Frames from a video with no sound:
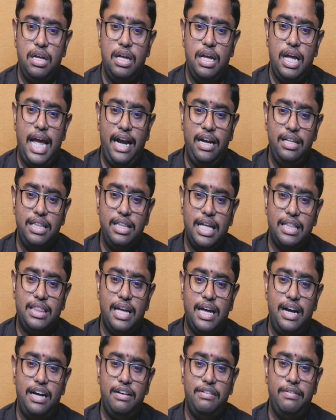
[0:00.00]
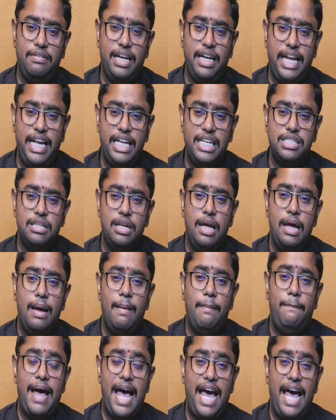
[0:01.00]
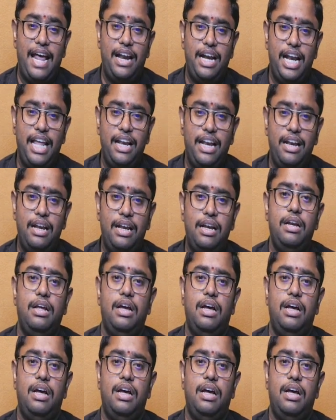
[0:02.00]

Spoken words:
And the third one is parallel